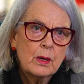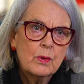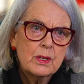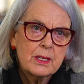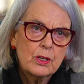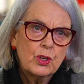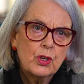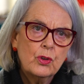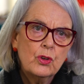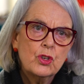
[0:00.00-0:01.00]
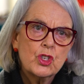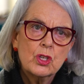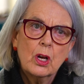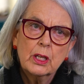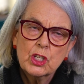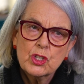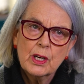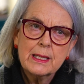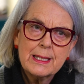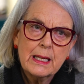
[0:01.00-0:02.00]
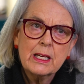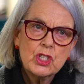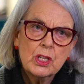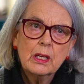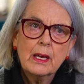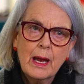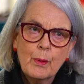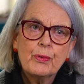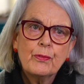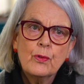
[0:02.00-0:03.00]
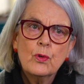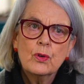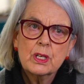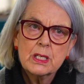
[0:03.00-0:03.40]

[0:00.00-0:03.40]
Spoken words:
There was a huge knowledge translation gap for